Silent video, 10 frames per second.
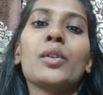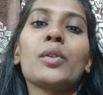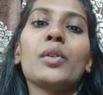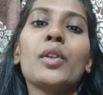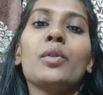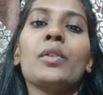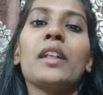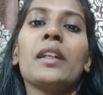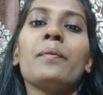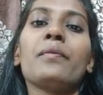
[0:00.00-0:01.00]
to new
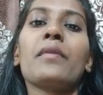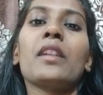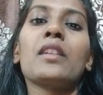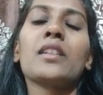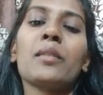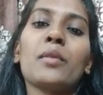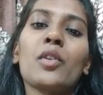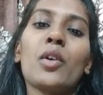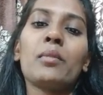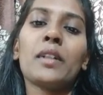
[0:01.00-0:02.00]
a
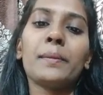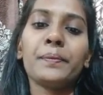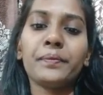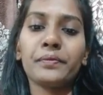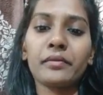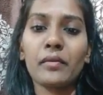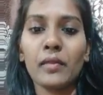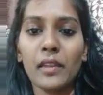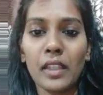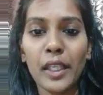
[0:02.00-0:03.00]
semicolon.
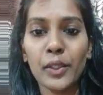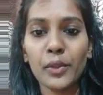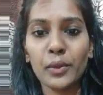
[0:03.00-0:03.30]
Thank